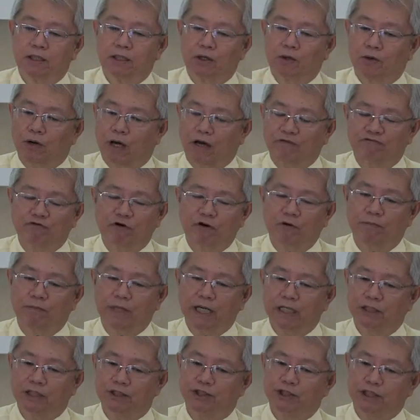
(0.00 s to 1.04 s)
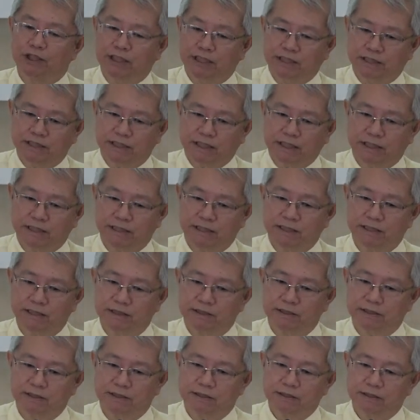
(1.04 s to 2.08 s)
who have obeyed Jesus,
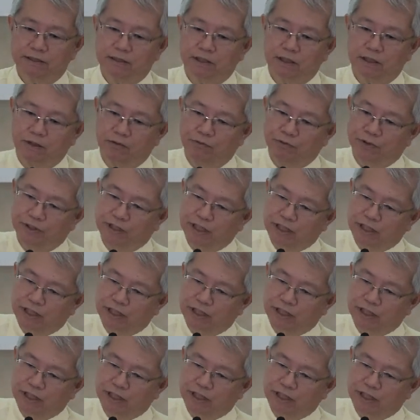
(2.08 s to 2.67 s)
we